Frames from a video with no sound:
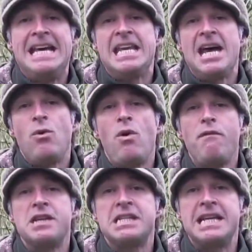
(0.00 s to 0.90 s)
Now
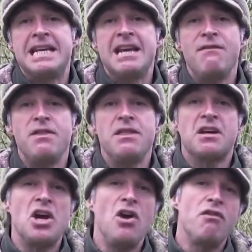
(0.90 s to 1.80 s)
obviously, given the
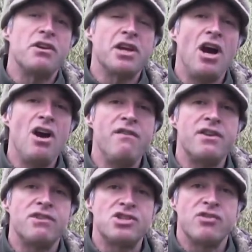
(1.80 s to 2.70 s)
current
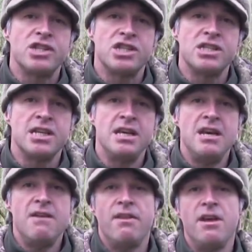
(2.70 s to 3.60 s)
COVID restrictions,
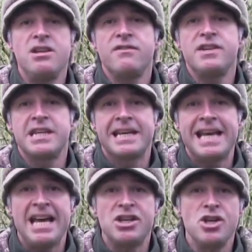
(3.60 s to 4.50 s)
for those of us that
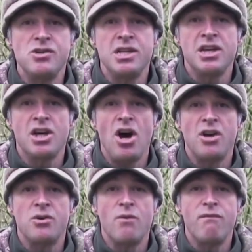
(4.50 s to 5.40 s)
can't shoot in the
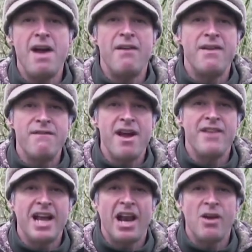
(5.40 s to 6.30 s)
garden or very,
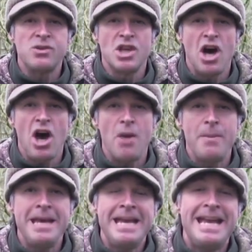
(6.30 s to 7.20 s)
very close to
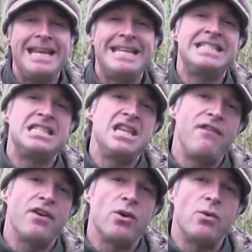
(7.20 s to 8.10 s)
home, it is
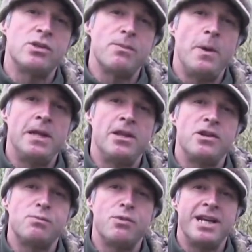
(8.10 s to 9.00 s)
difficult to put in
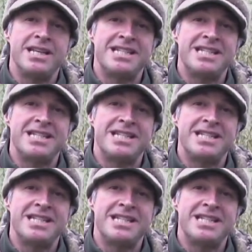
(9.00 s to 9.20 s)
those practice